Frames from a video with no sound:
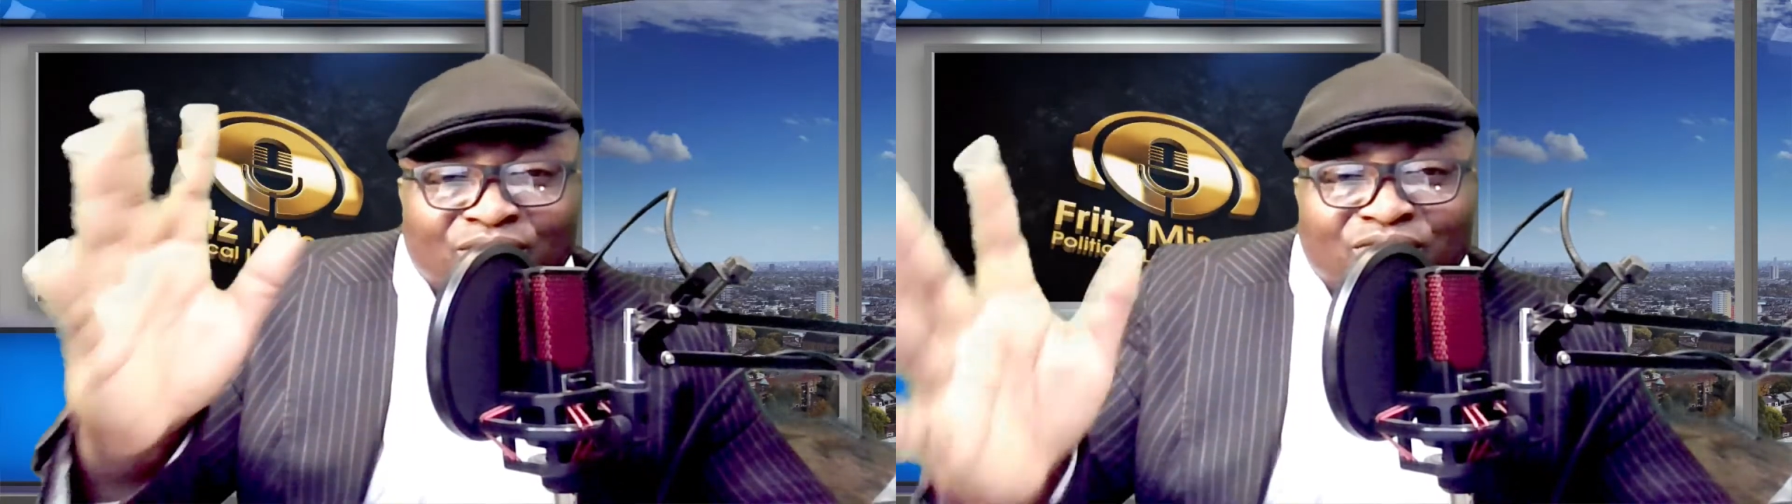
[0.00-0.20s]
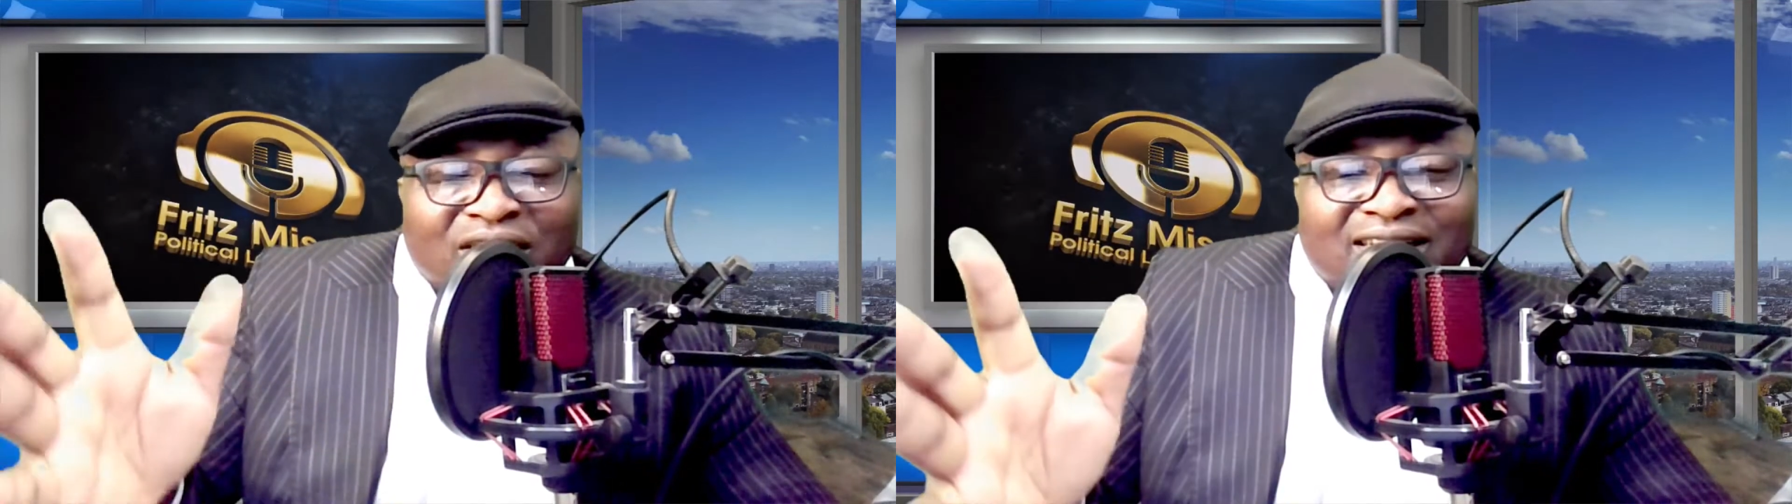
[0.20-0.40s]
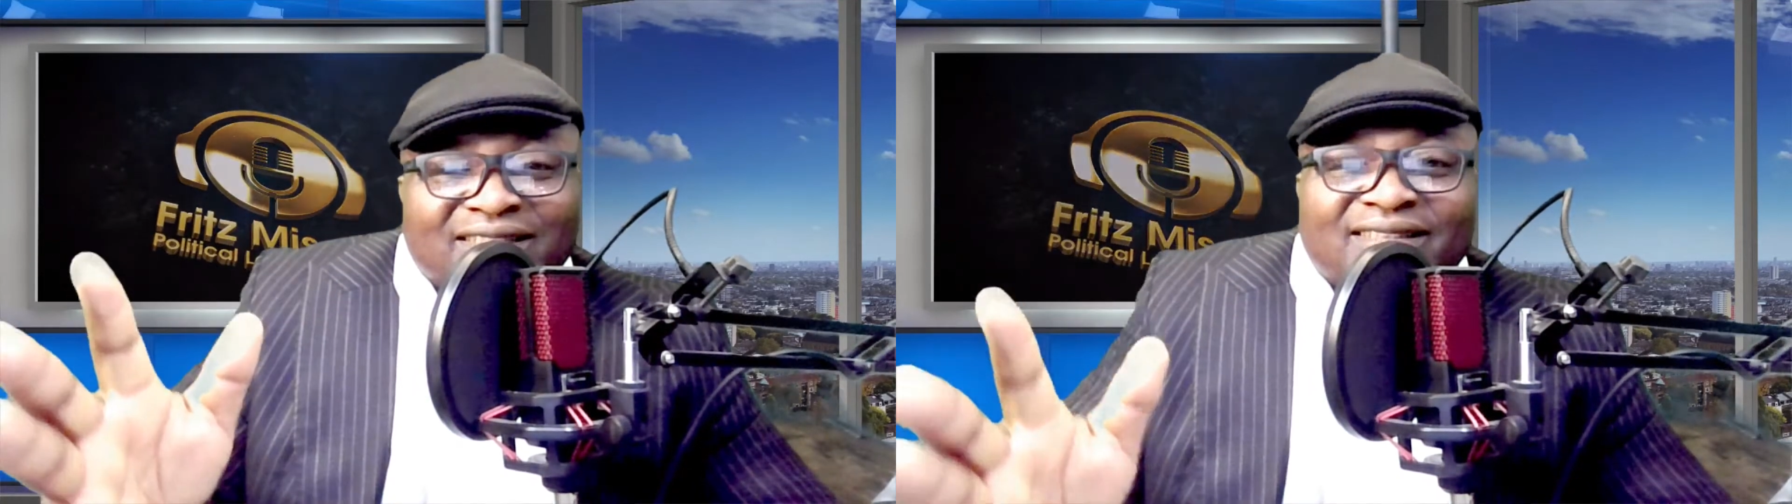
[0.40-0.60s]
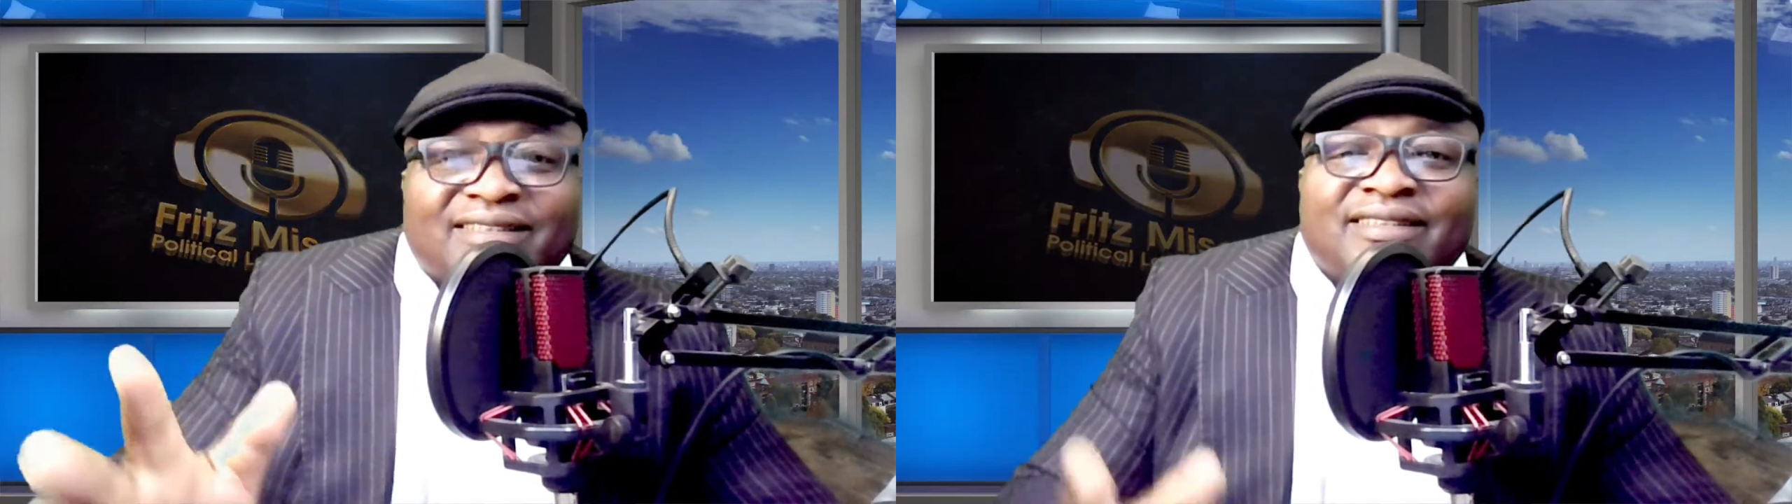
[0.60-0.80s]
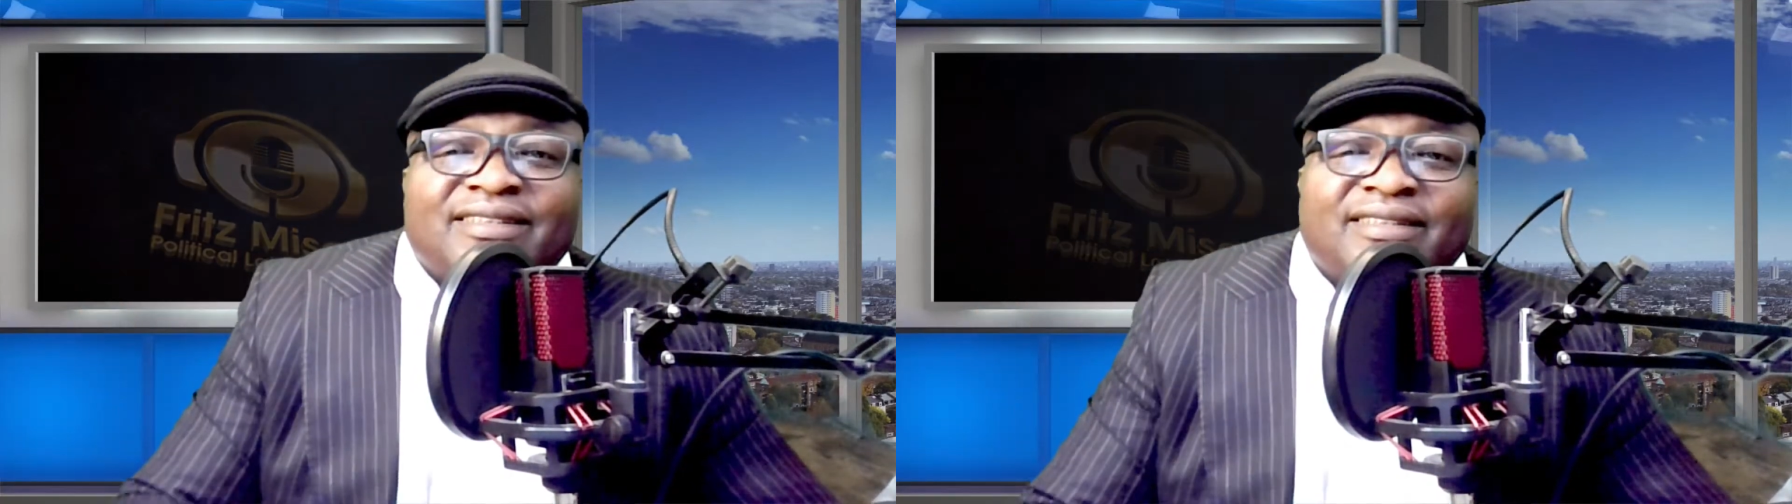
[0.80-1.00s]
France.
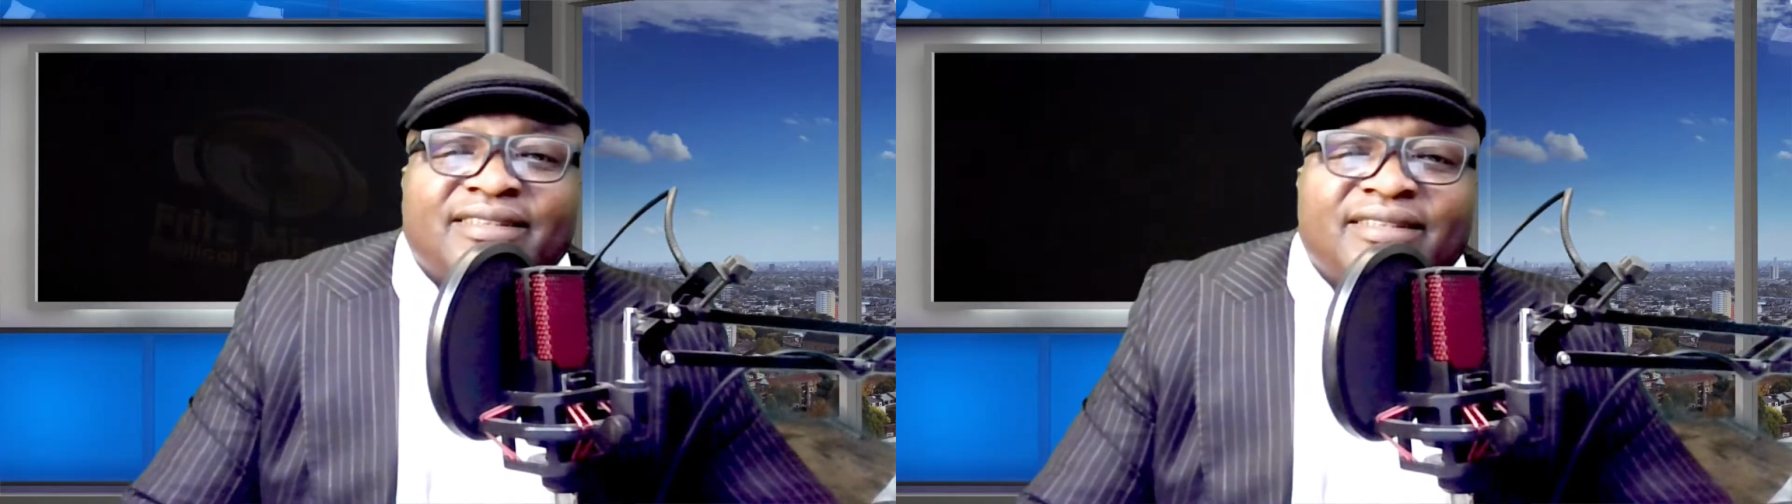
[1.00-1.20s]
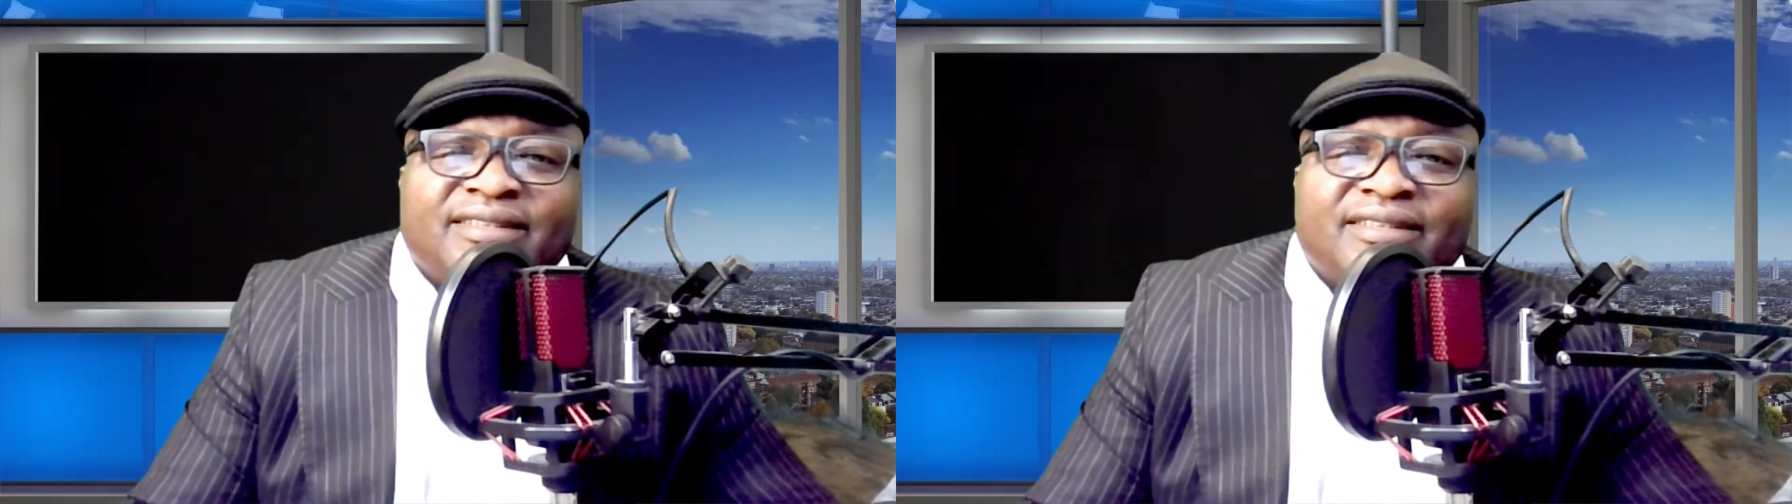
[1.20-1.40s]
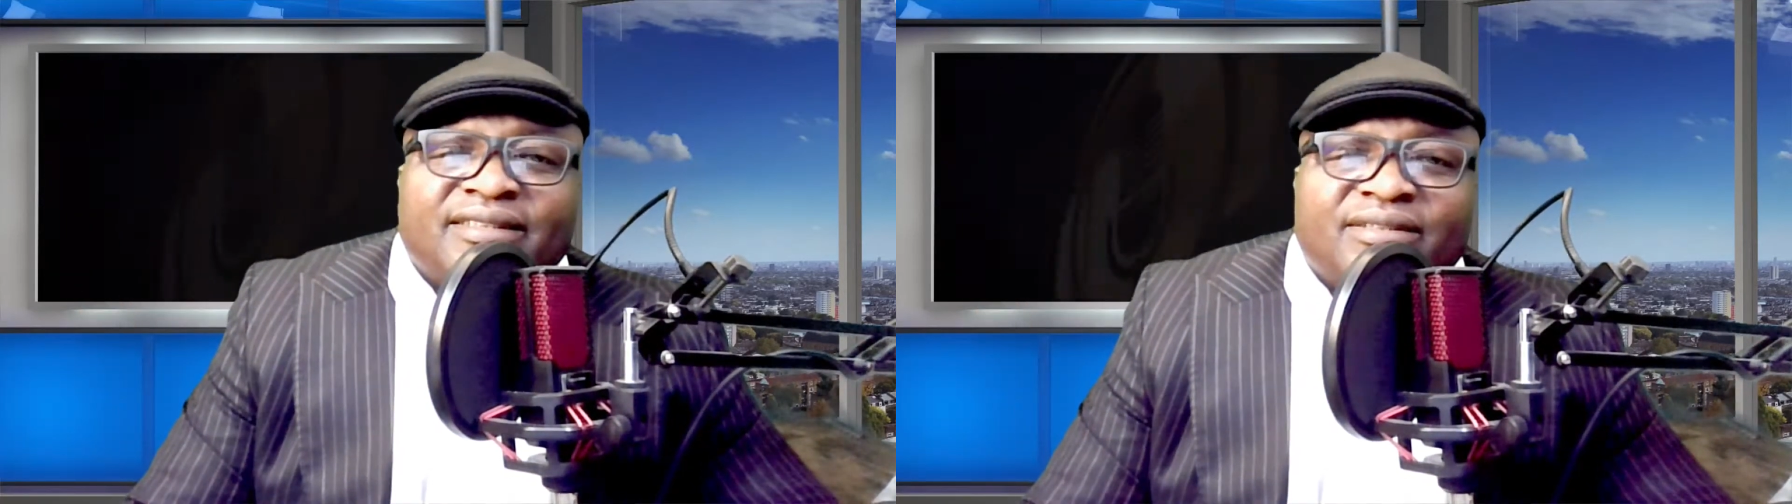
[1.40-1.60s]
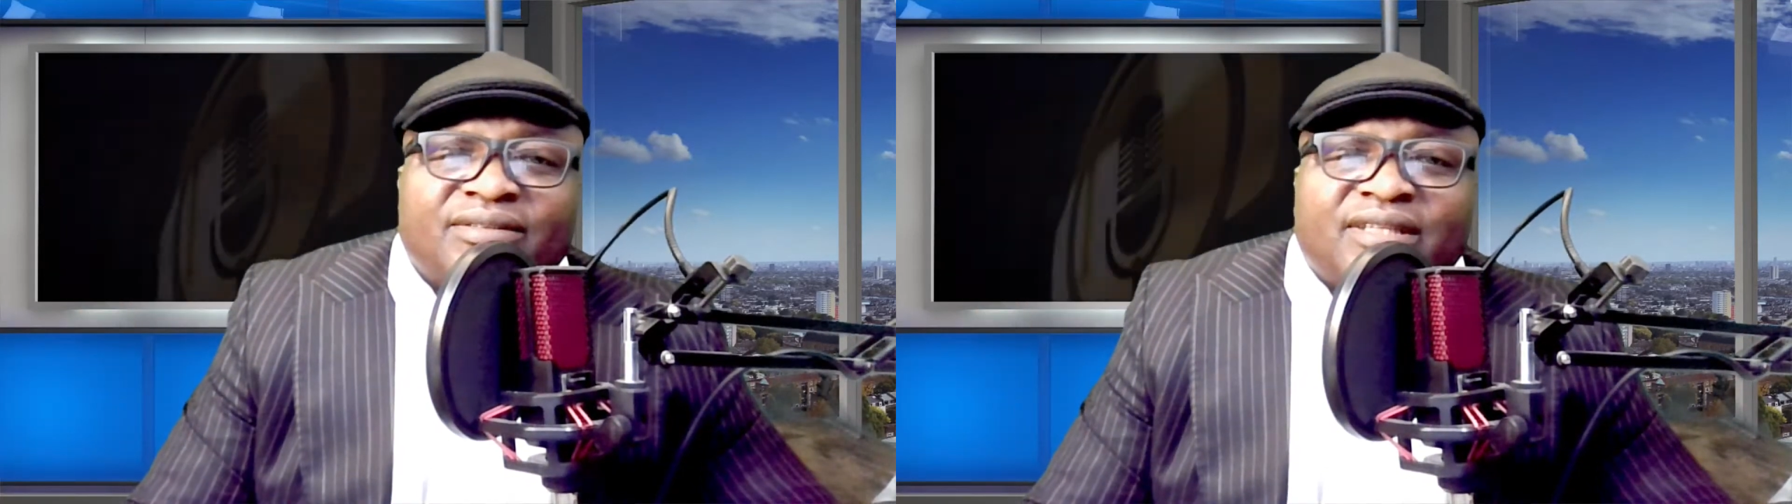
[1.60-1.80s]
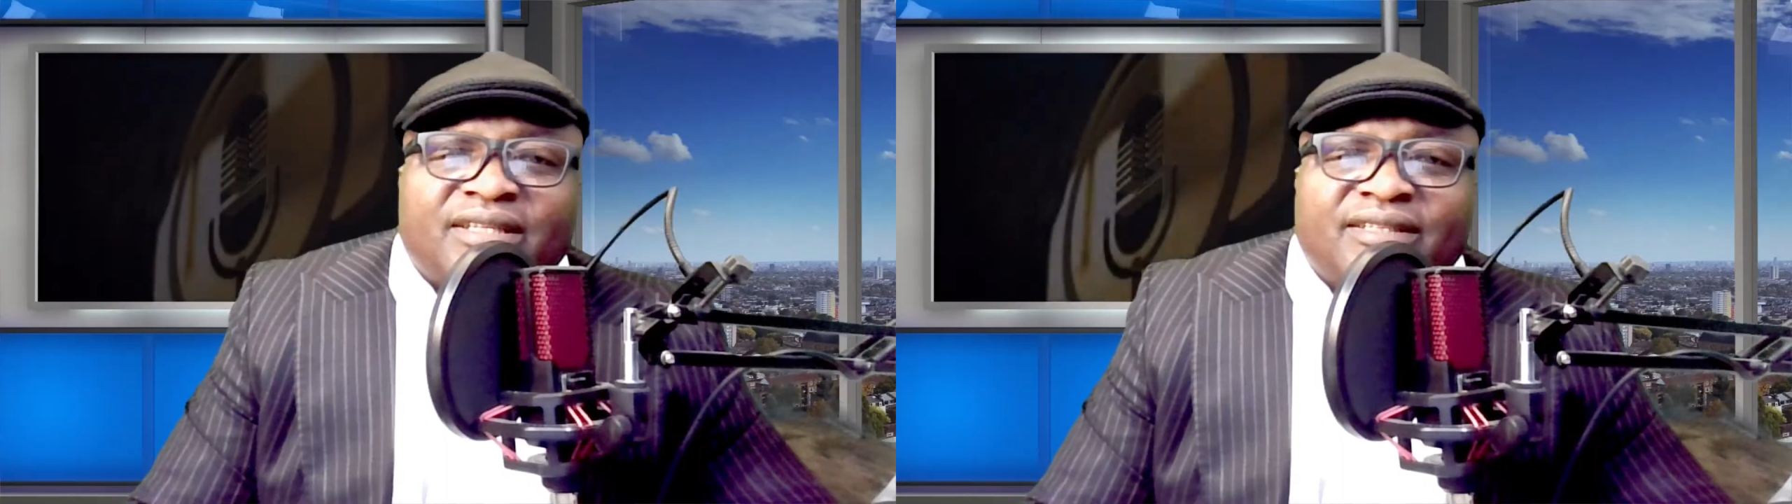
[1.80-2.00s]
Okay,